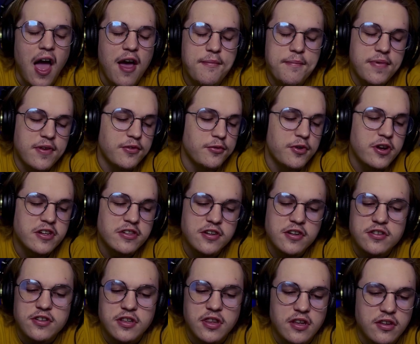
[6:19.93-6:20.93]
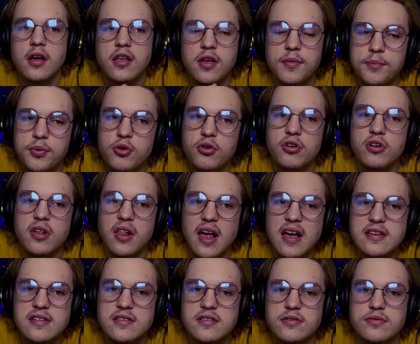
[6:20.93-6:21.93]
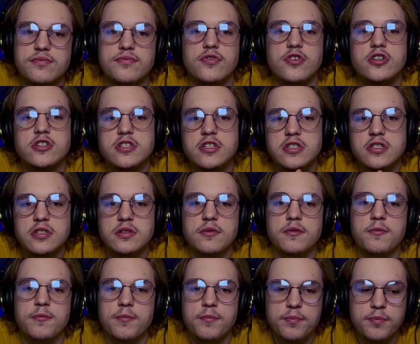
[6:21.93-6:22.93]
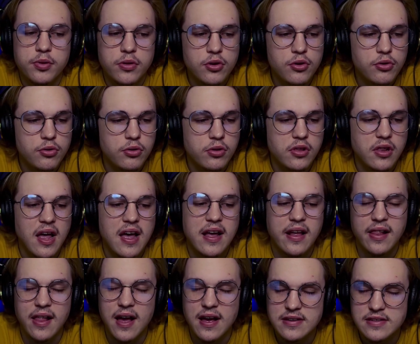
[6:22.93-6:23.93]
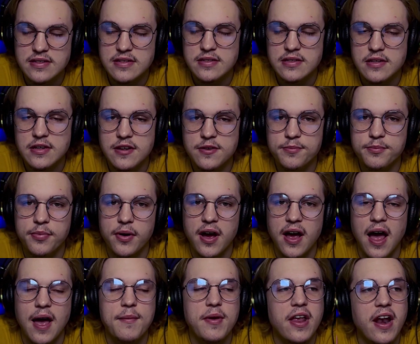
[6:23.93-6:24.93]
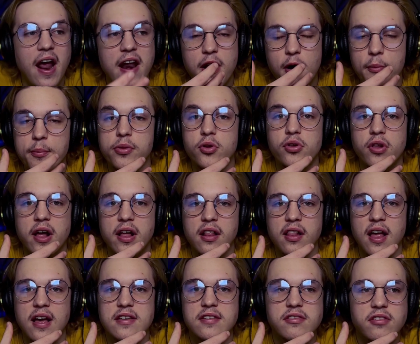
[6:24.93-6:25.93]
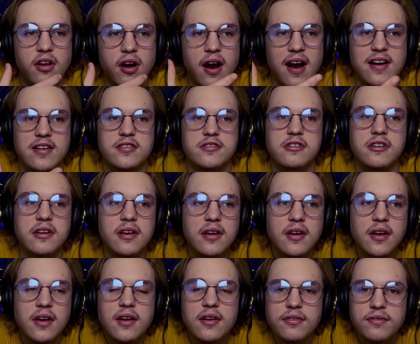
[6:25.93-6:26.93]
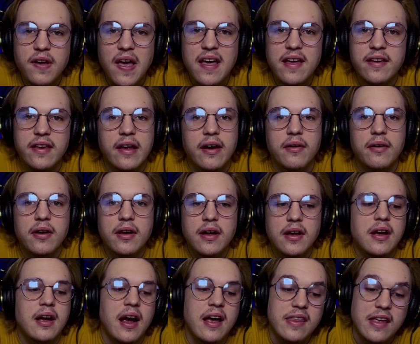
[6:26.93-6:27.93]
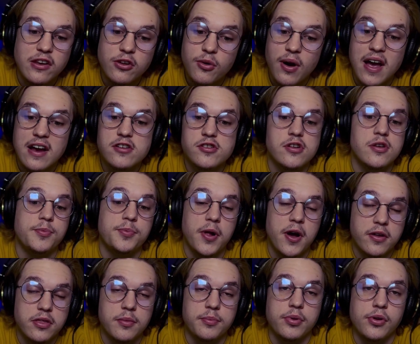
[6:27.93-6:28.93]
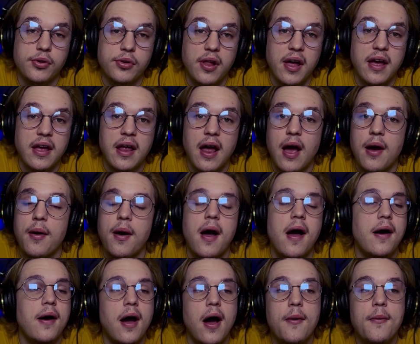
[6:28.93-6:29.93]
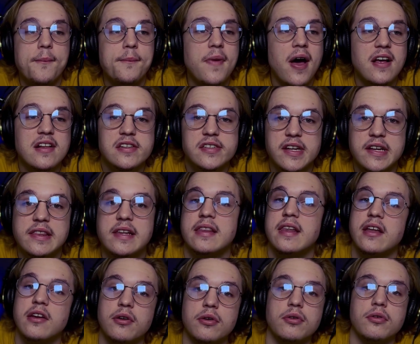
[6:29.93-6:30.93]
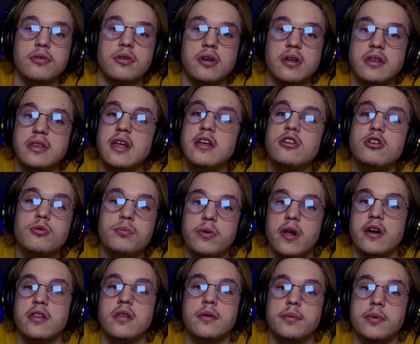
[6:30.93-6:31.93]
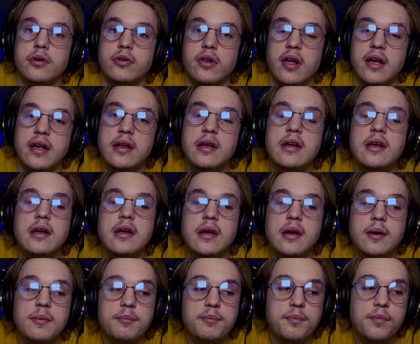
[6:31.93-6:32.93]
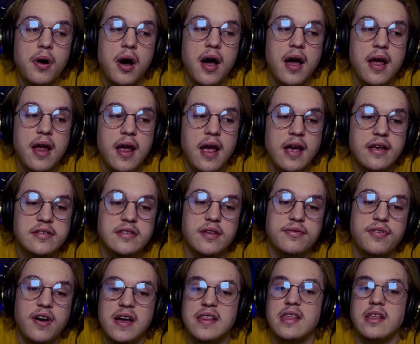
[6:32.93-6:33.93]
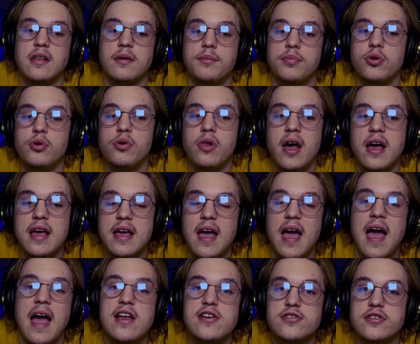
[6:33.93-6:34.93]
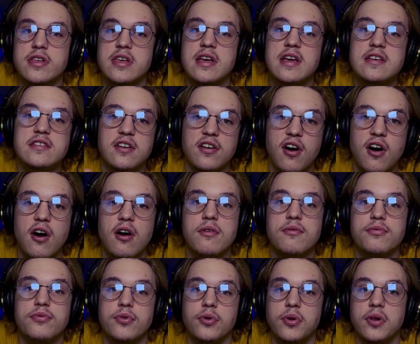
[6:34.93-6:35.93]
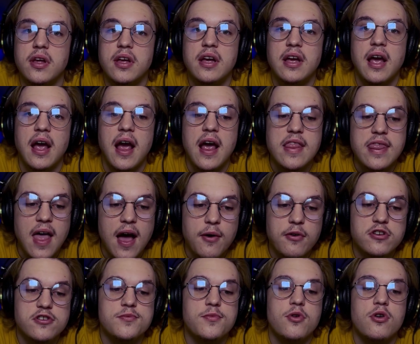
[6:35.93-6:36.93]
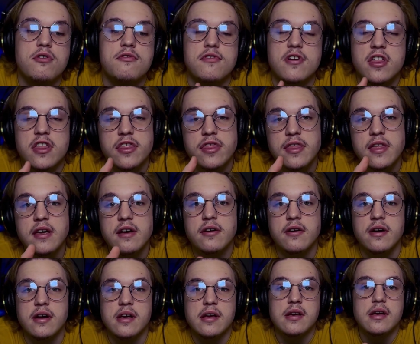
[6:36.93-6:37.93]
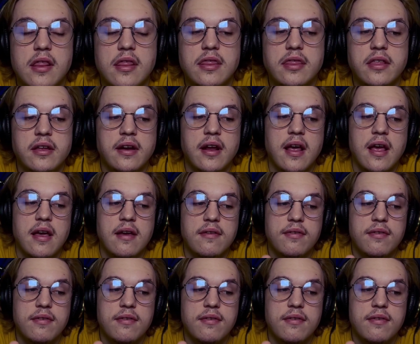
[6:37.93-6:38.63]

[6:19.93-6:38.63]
been researching this computer glasses versus blue light glasses, but I mean, I know blue light glasses are actually fake now, and they do actually block the blue light. I'm not saying that they don't do that. They do block the blue light, but it's the fact that the blue light actually isn't harmful, and that was more of a theory than a